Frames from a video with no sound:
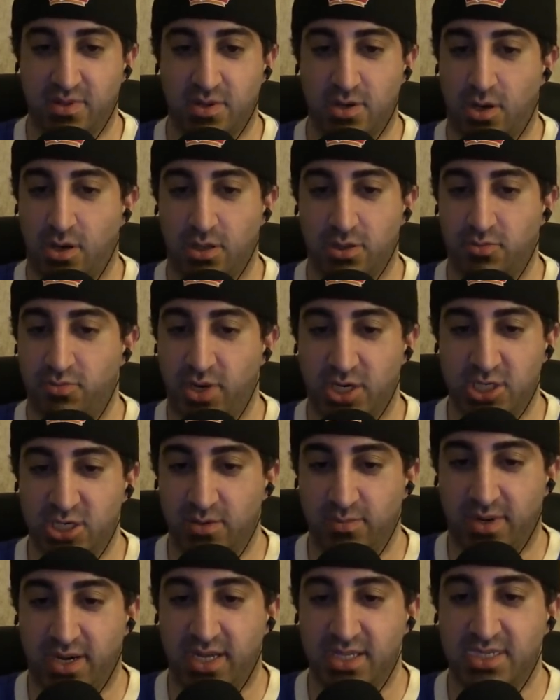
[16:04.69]
called
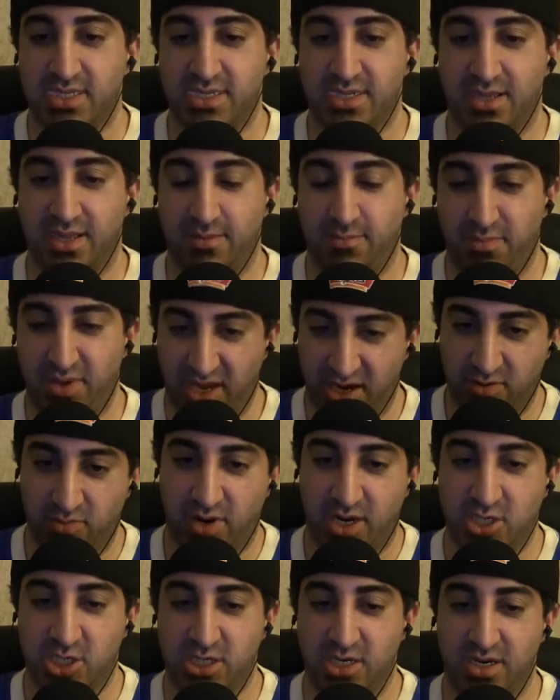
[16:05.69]
Russian bots and being
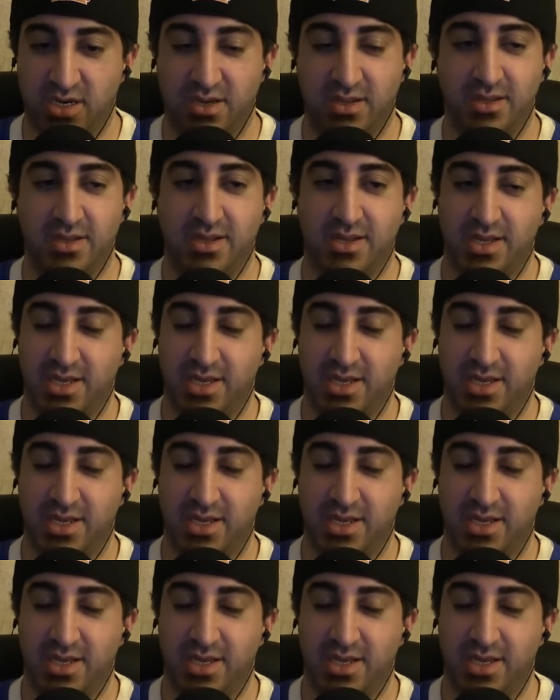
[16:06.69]
Russian,